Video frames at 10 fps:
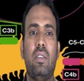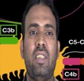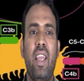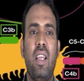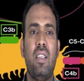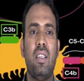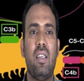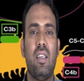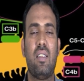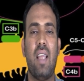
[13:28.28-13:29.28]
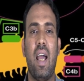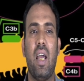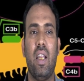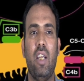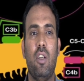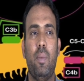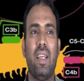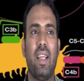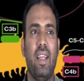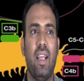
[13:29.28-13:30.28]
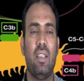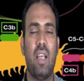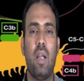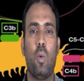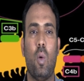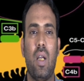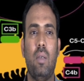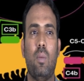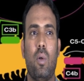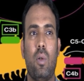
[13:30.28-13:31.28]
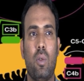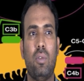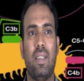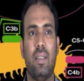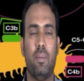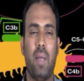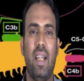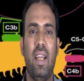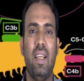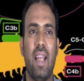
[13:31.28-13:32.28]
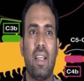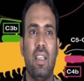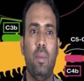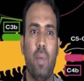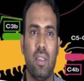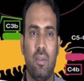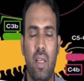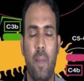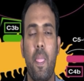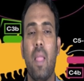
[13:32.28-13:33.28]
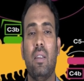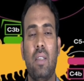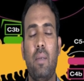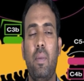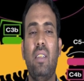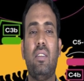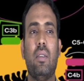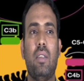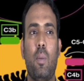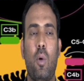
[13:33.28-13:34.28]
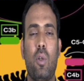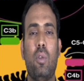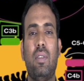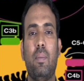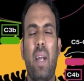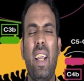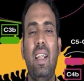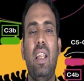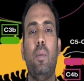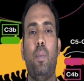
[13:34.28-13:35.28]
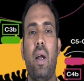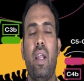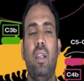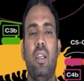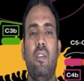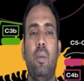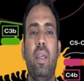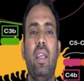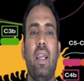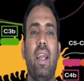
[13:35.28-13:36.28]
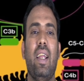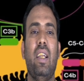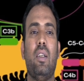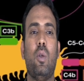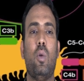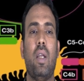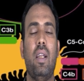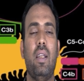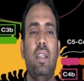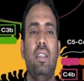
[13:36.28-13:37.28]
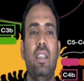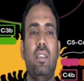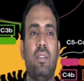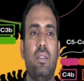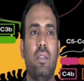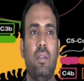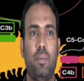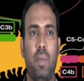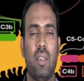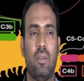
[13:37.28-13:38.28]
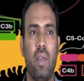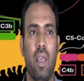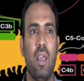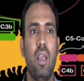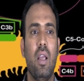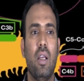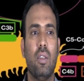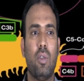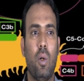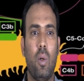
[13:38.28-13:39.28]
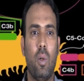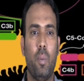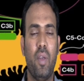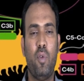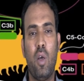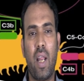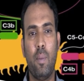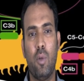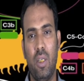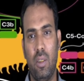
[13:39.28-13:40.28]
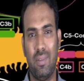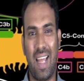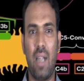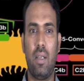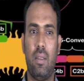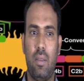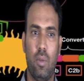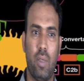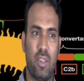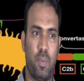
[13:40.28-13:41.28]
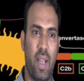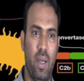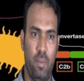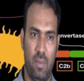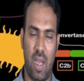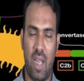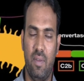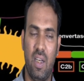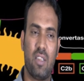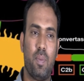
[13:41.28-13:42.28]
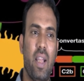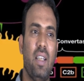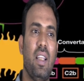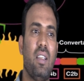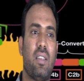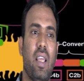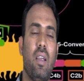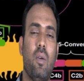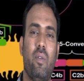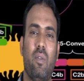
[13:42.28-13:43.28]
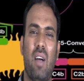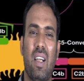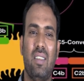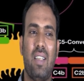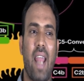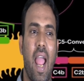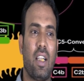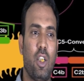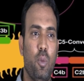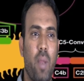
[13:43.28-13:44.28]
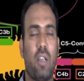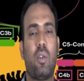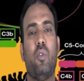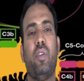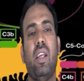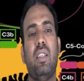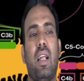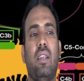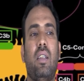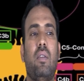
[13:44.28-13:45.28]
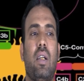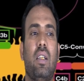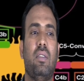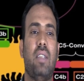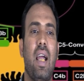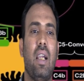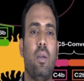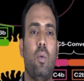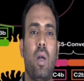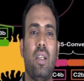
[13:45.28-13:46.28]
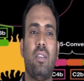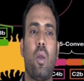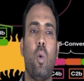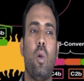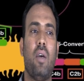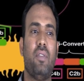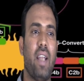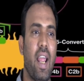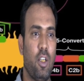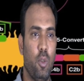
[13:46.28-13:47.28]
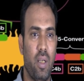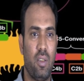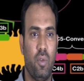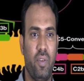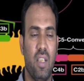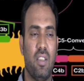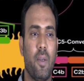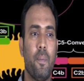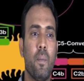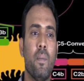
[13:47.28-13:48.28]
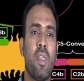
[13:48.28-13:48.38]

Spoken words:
changes is that it will be created that one monos binding lactin pathway. That means the monos binding point will be included in this pathway. So before I am going to that to explain, I will explain this thing. What is that active macrophage, and then what is the role of that active macrophage.